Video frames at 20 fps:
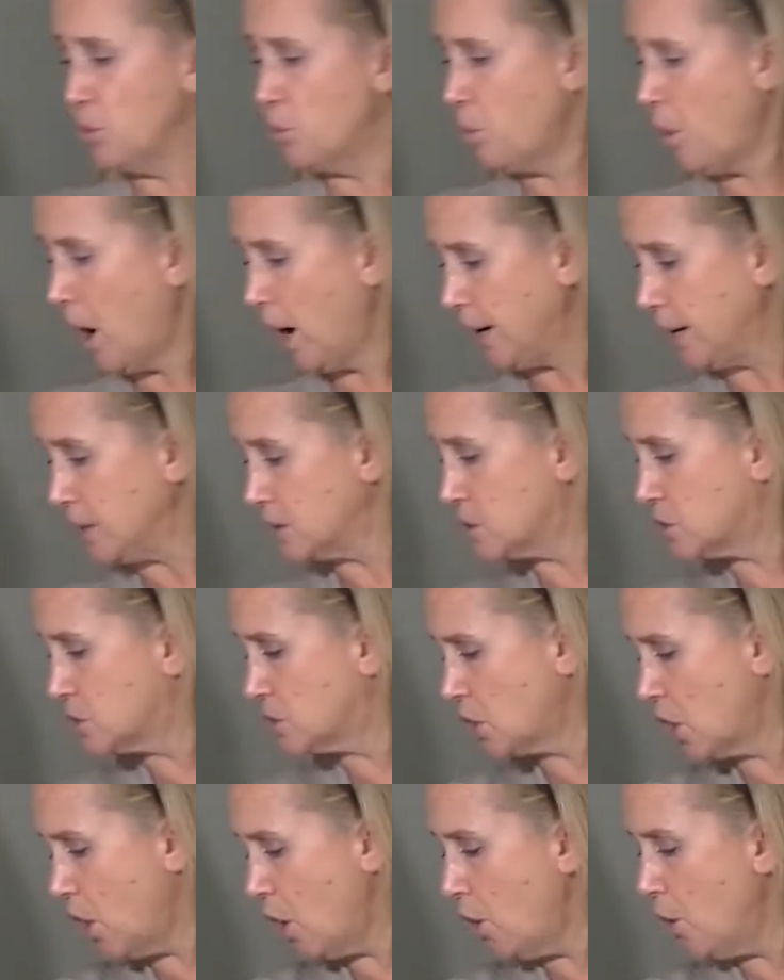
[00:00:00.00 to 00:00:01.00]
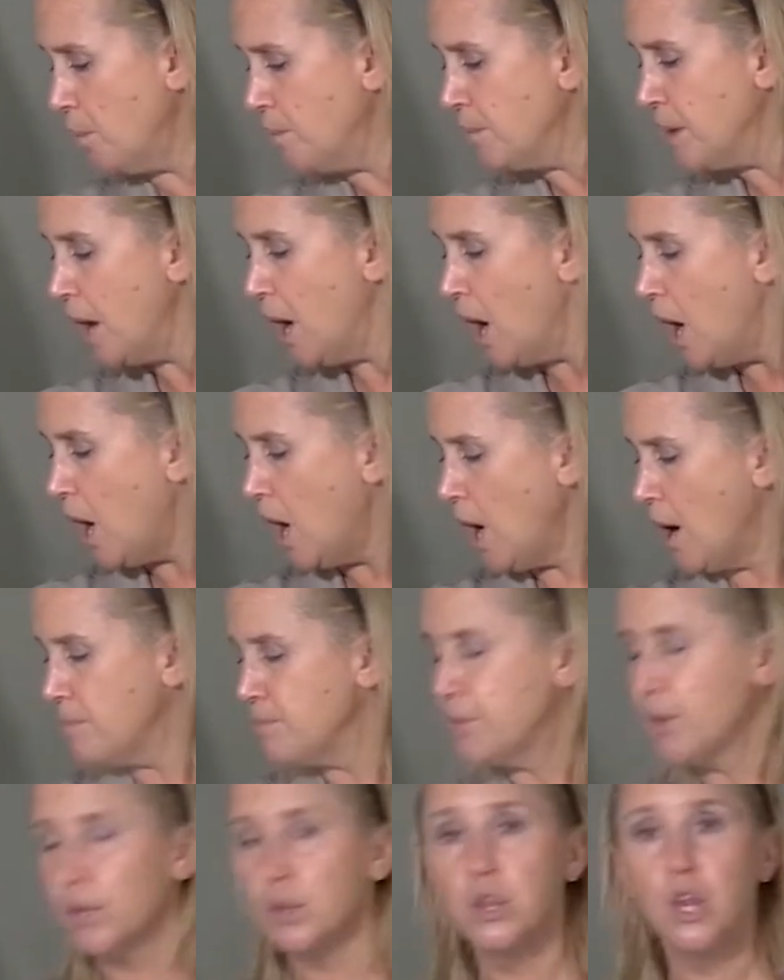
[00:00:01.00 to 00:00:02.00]
you wanted. So
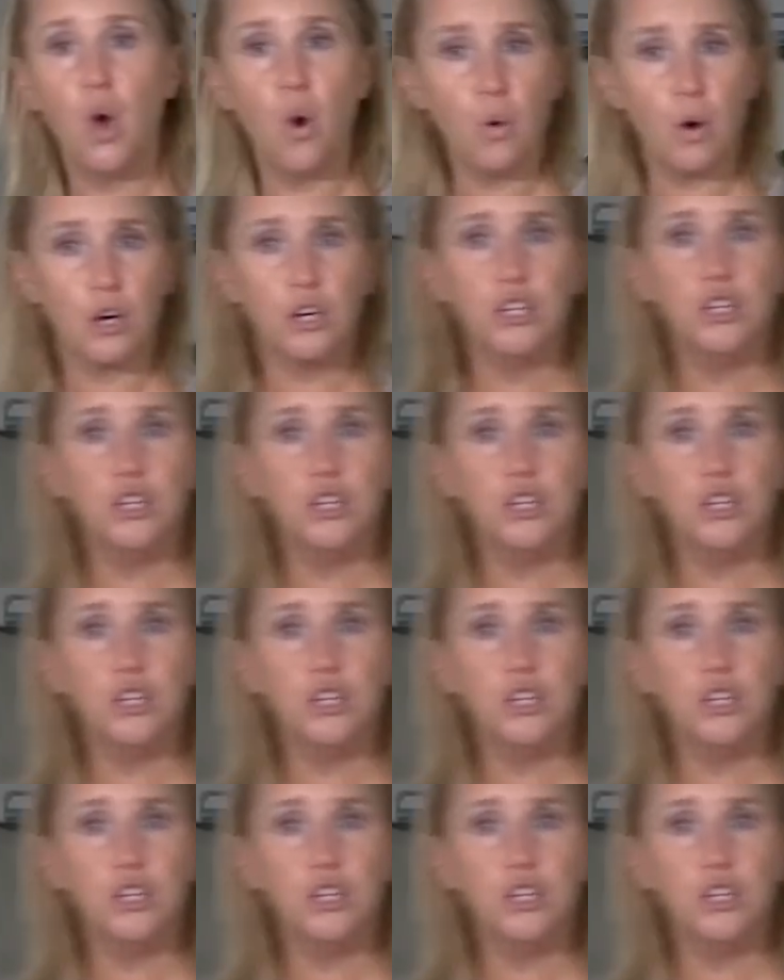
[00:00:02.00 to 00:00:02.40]
um, the lower